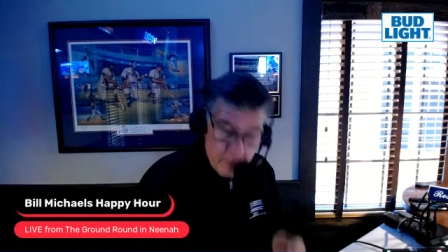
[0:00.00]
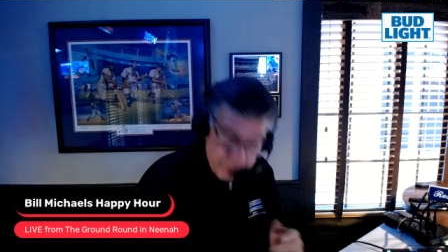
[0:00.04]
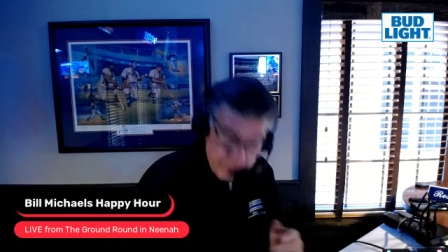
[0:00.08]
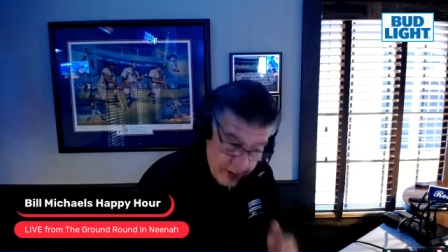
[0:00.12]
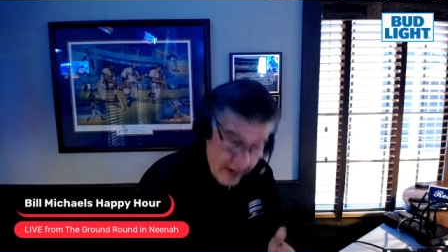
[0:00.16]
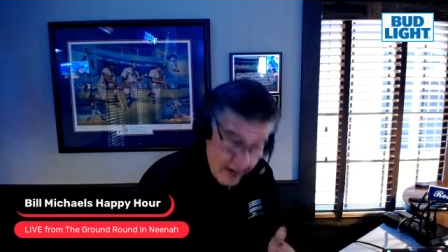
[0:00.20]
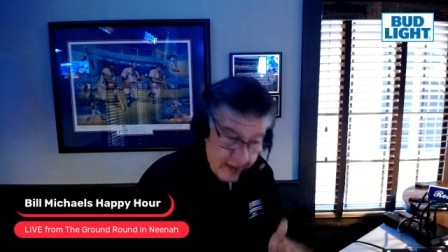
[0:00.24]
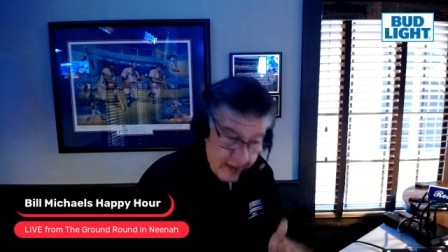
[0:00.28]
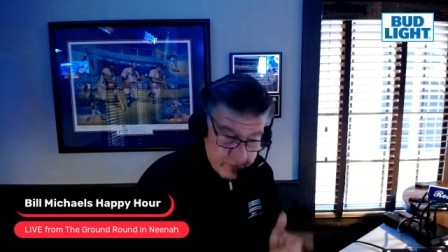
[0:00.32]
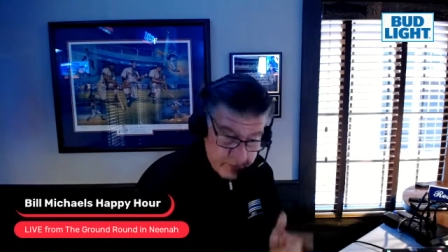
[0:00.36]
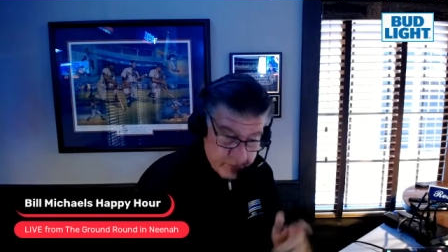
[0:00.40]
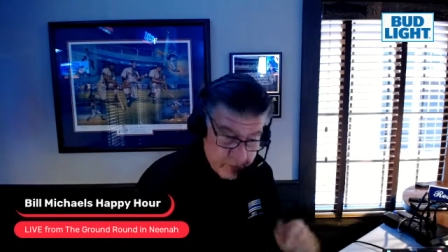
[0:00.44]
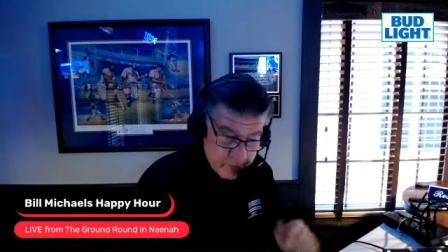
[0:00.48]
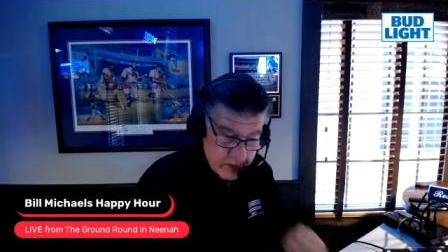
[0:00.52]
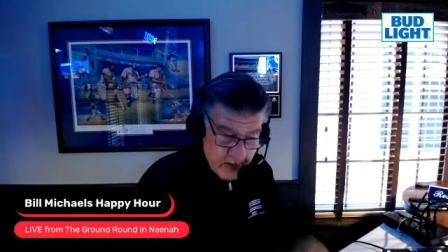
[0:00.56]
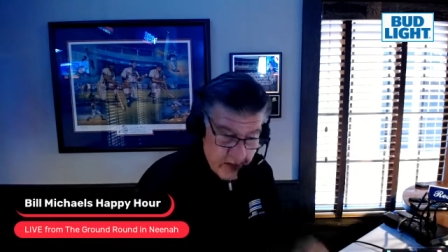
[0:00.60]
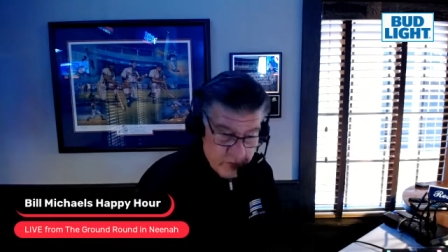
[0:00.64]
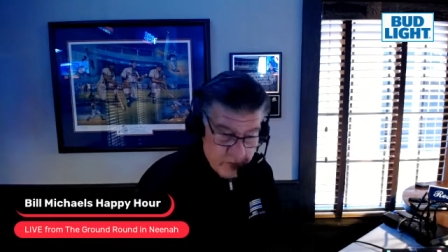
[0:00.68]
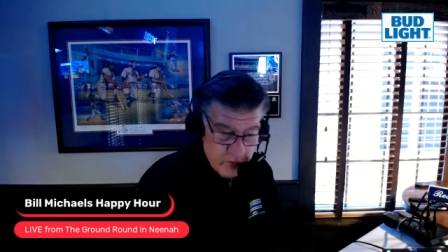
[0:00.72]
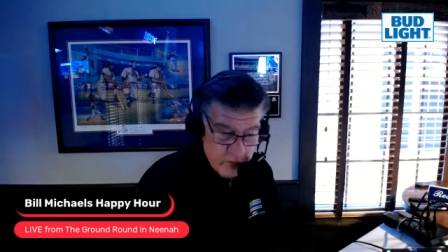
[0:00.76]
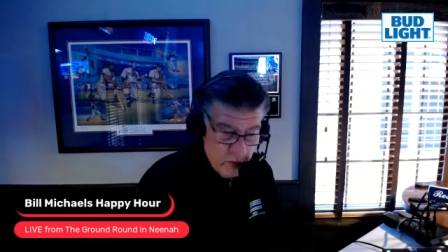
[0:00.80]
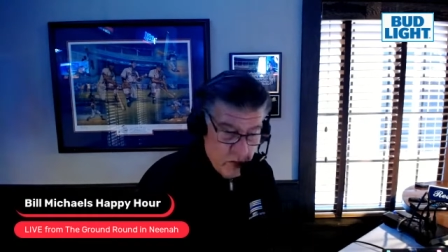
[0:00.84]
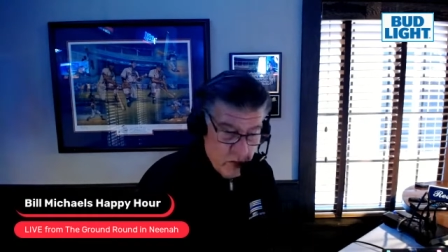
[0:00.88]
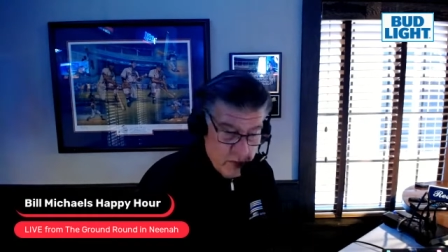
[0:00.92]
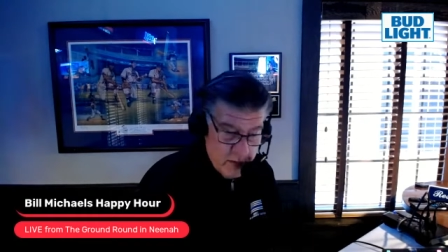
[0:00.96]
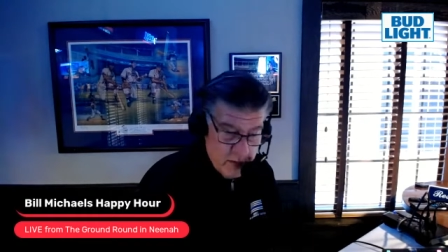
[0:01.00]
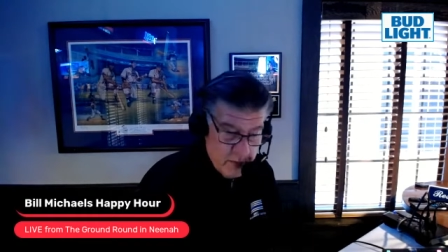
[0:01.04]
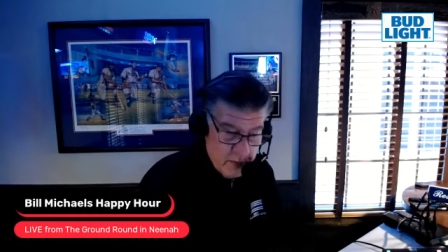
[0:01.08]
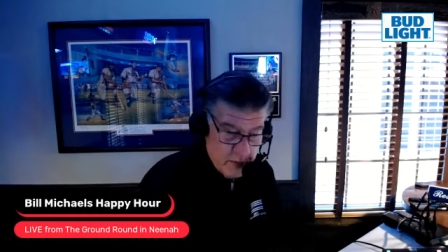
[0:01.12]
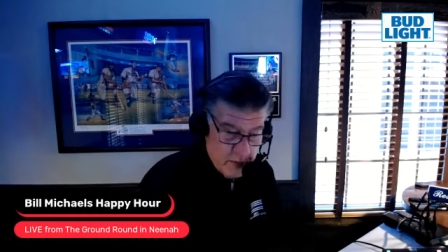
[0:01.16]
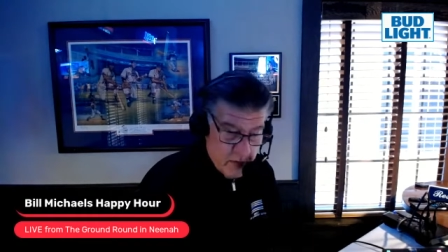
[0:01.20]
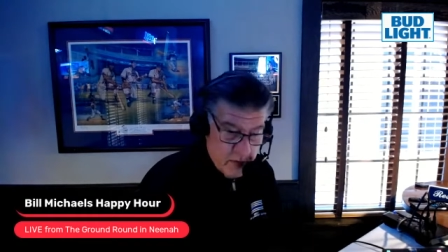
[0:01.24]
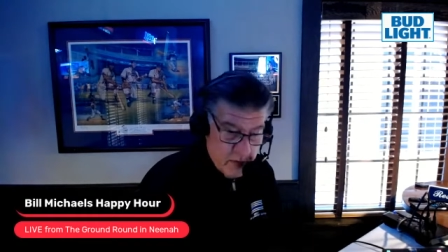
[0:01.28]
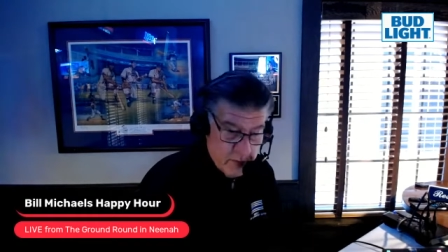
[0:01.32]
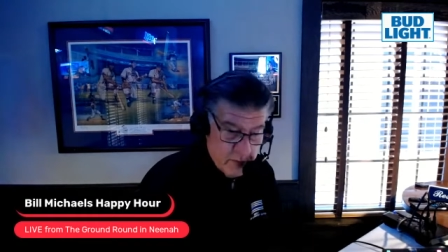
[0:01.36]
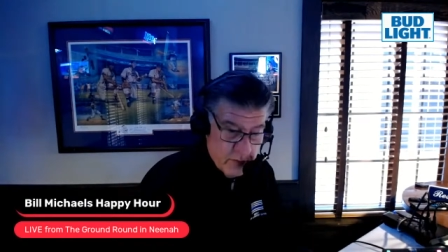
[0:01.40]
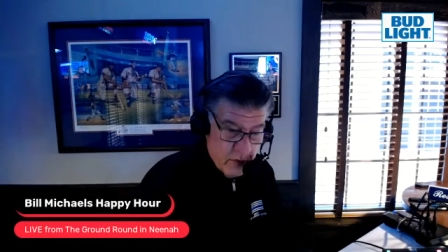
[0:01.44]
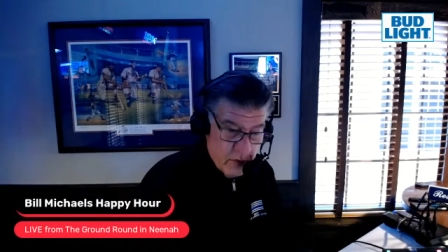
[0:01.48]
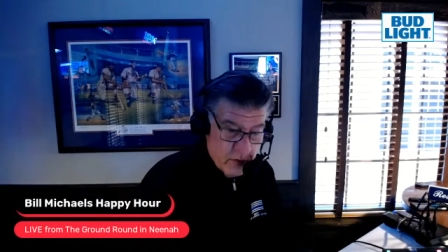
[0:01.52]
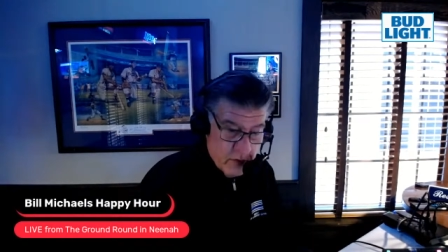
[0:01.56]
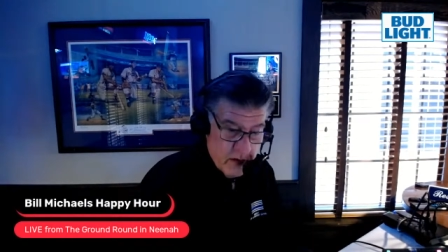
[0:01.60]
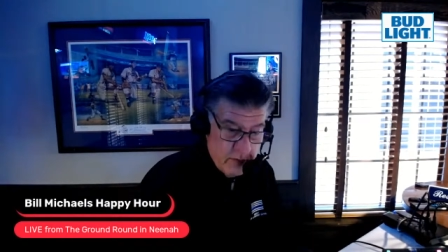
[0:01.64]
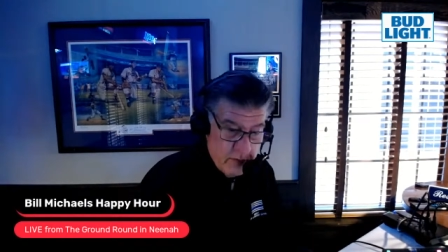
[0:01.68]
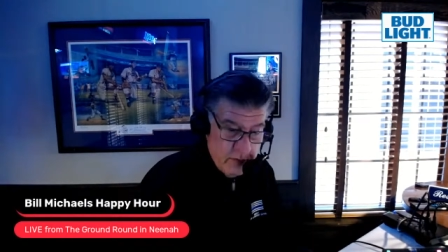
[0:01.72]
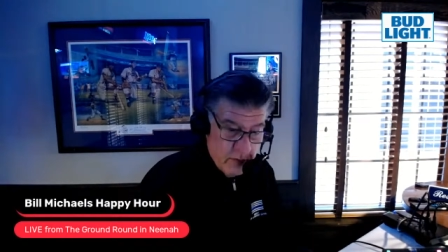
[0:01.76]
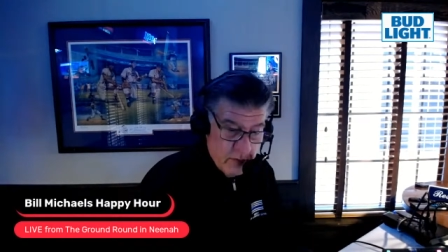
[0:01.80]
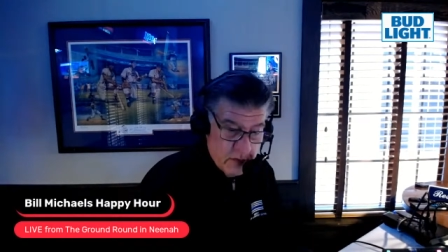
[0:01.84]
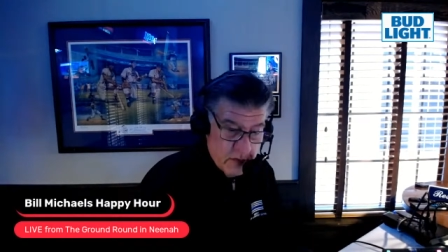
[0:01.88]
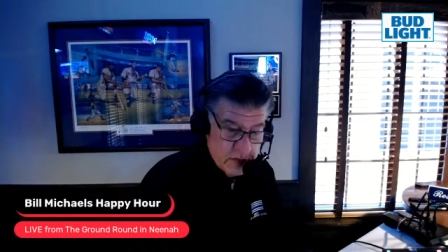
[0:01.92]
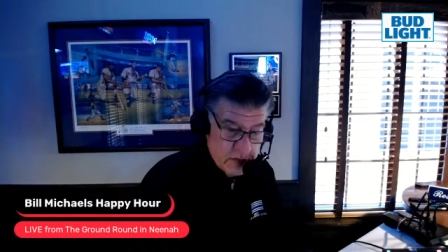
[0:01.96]
But if you want to be a part of the
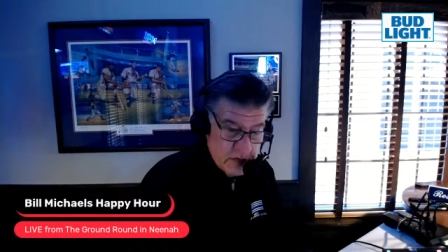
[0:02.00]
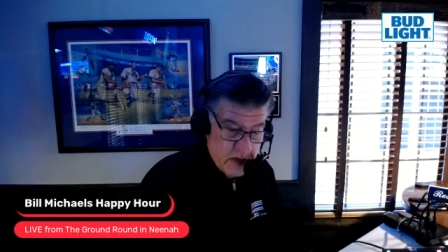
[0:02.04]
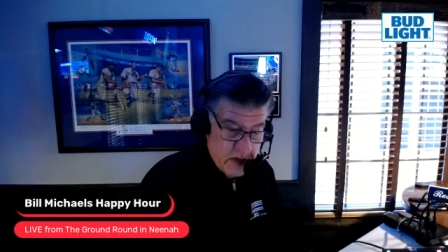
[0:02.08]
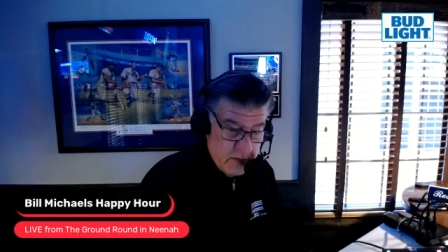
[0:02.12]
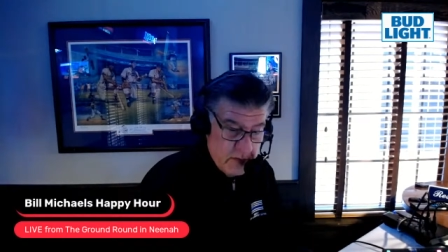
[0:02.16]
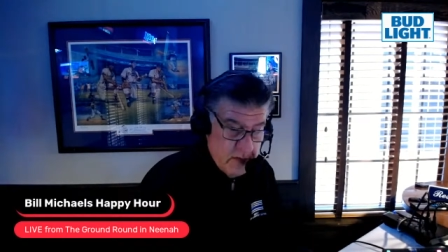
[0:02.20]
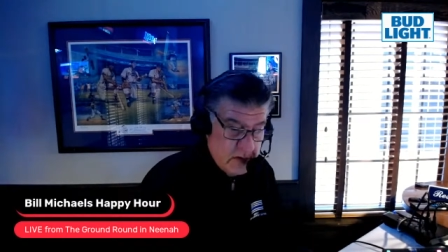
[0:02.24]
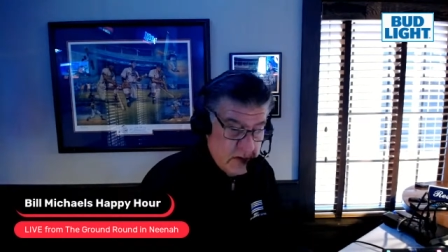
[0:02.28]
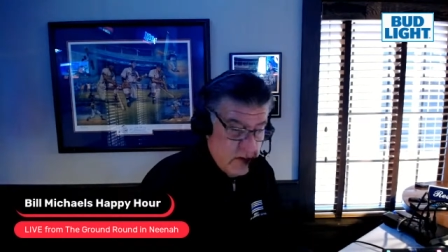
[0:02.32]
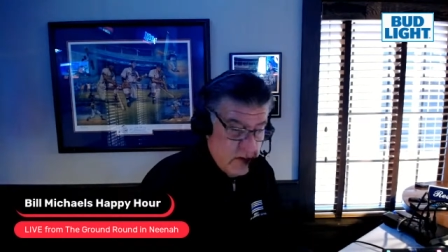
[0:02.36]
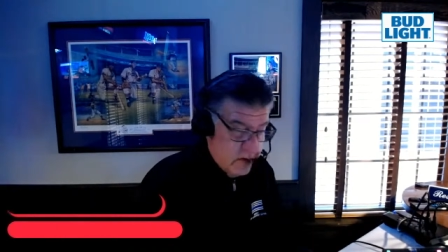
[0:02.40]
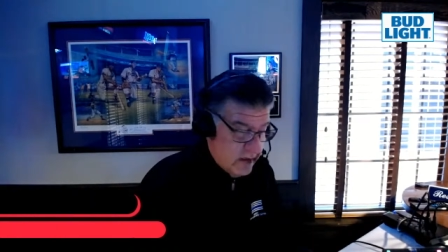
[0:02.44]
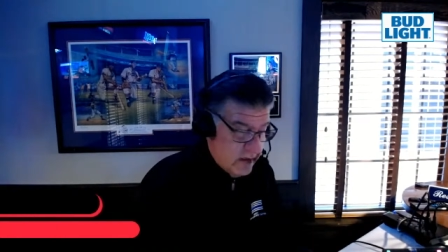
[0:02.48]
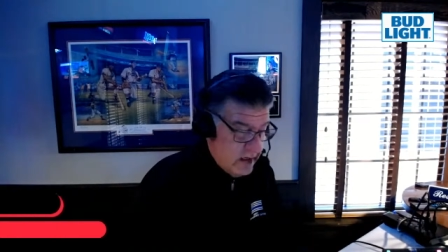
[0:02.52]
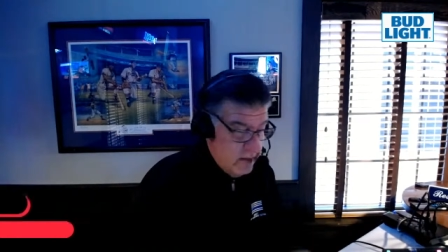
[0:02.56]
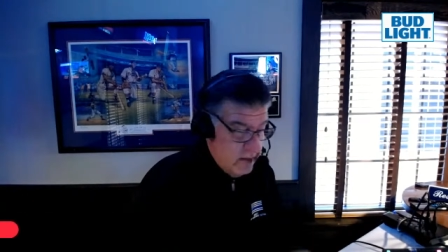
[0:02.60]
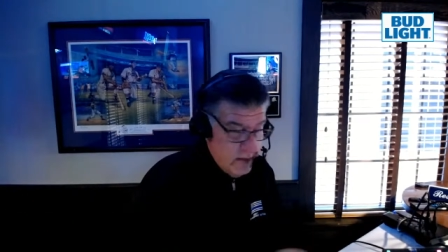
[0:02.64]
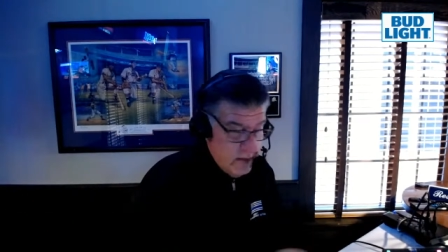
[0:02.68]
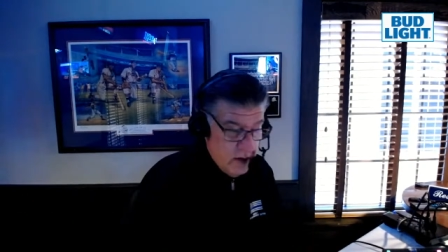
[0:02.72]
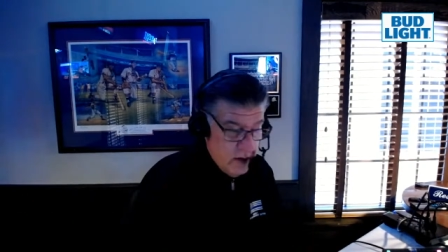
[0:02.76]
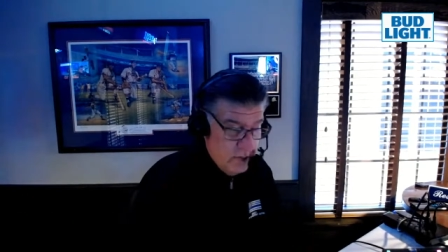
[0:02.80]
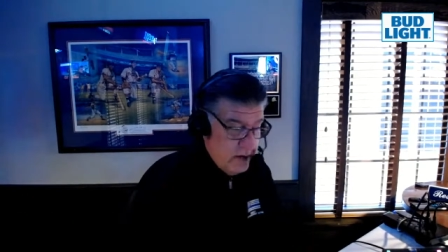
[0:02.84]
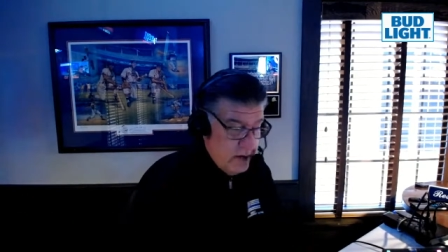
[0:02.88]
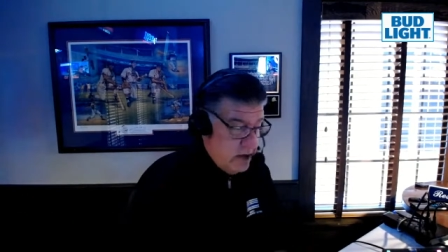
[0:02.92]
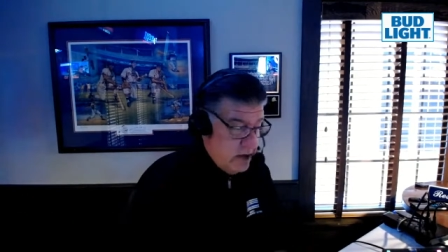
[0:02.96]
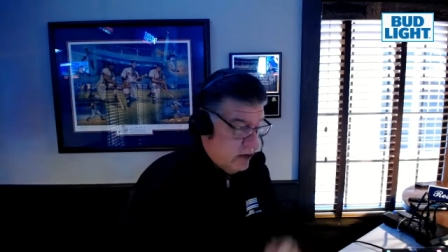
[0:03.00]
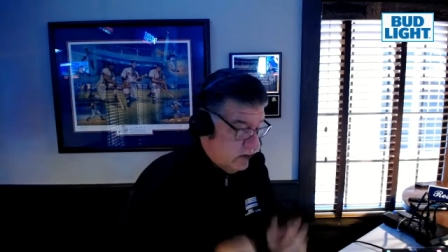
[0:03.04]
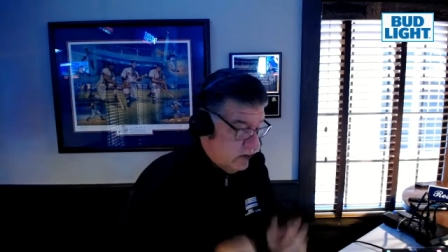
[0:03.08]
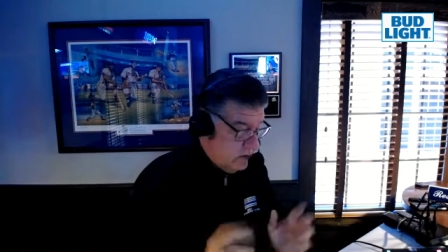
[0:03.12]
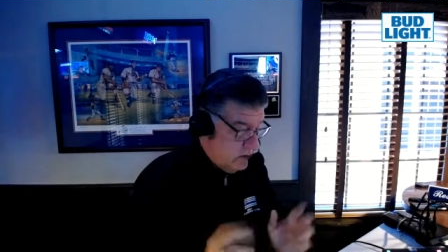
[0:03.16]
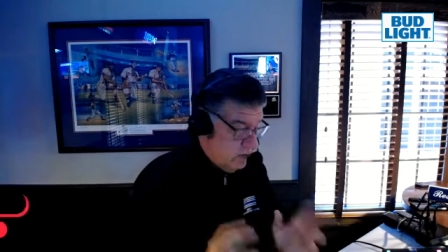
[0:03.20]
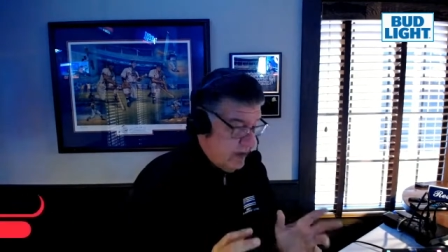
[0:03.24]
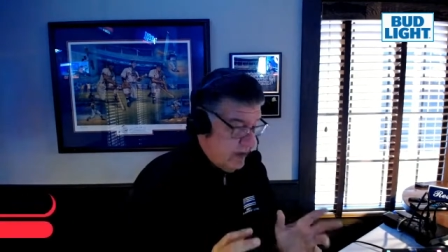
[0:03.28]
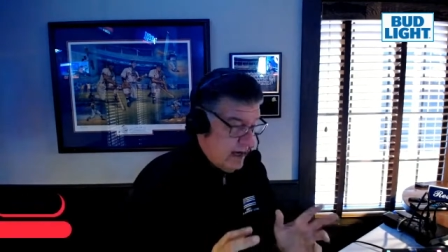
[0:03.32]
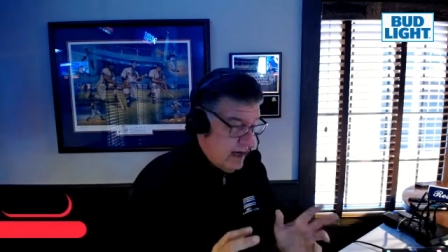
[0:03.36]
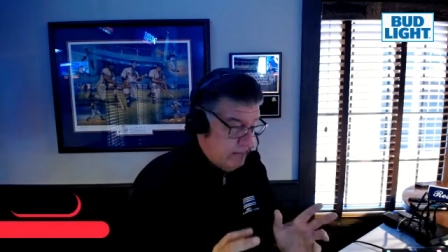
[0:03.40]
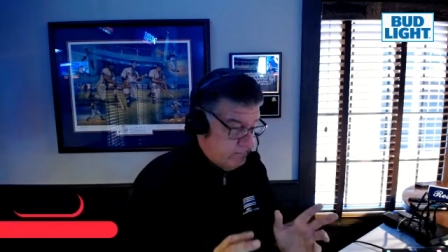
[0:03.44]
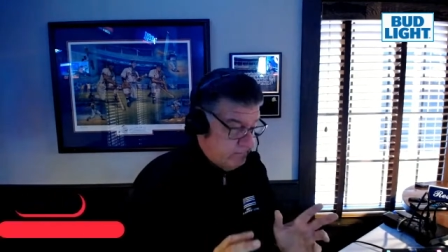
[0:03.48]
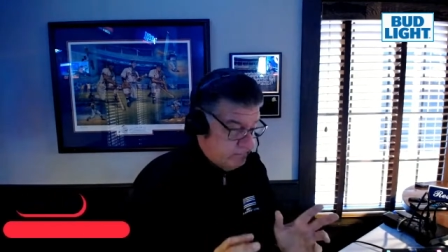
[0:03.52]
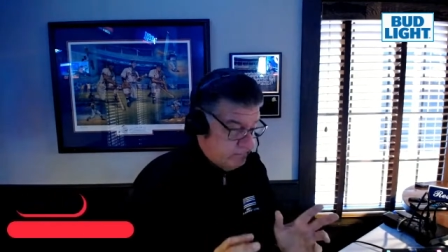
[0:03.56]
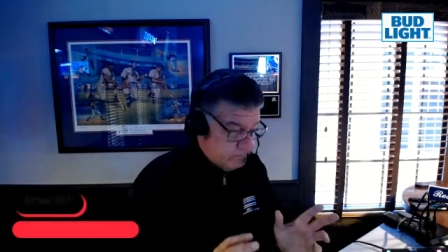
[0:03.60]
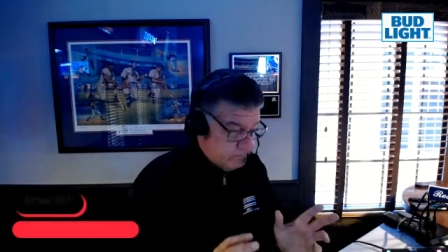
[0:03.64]
program, you want to chime in, you can email me. You can do that.